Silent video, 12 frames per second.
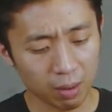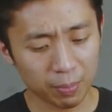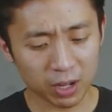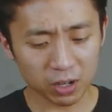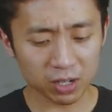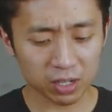
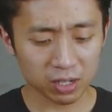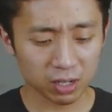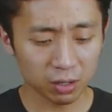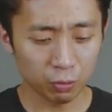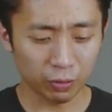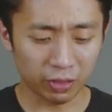Because
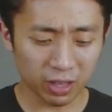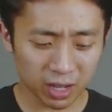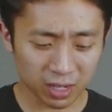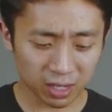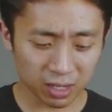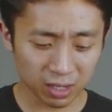with
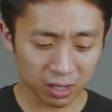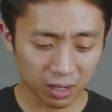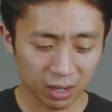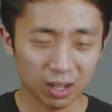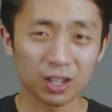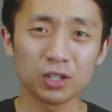this,
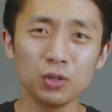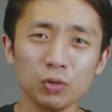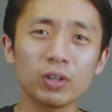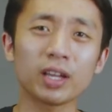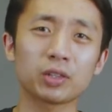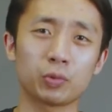
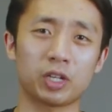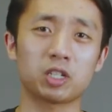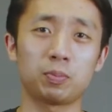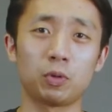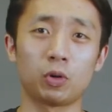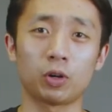you get to
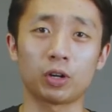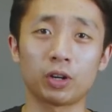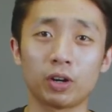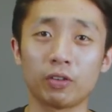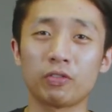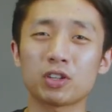explore
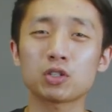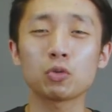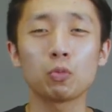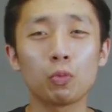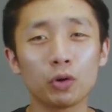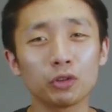this
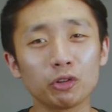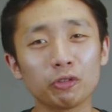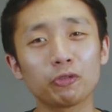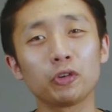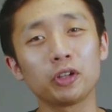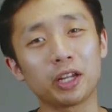
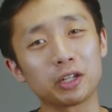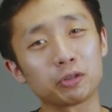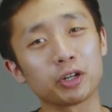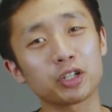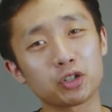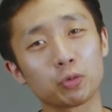wonderful and
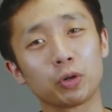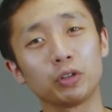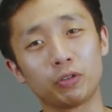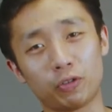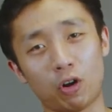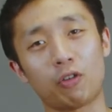rich world
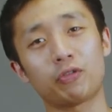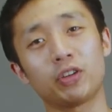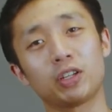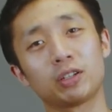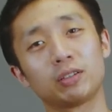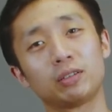of coffee.
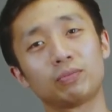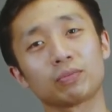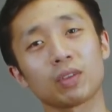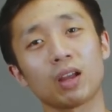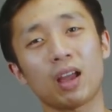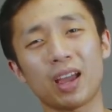
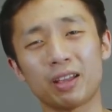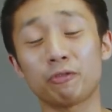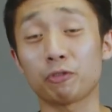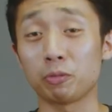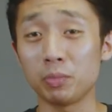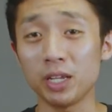And
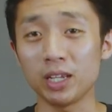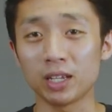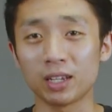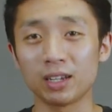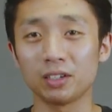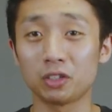for me,
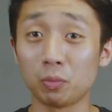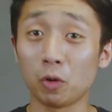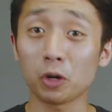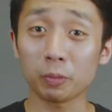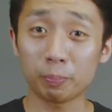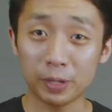the
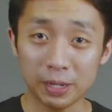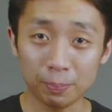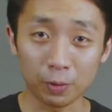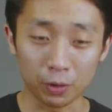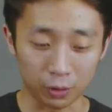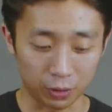more
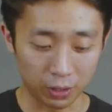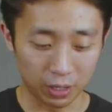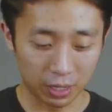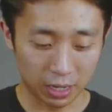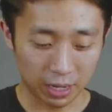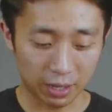people
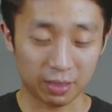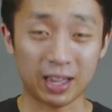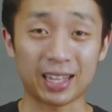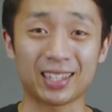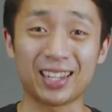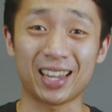
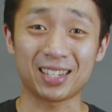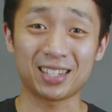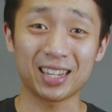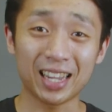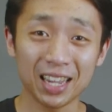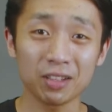that gets
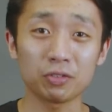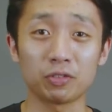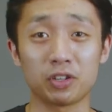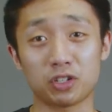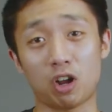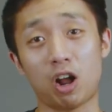into
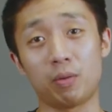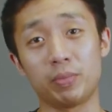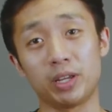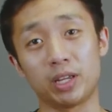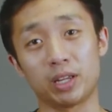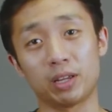this hobby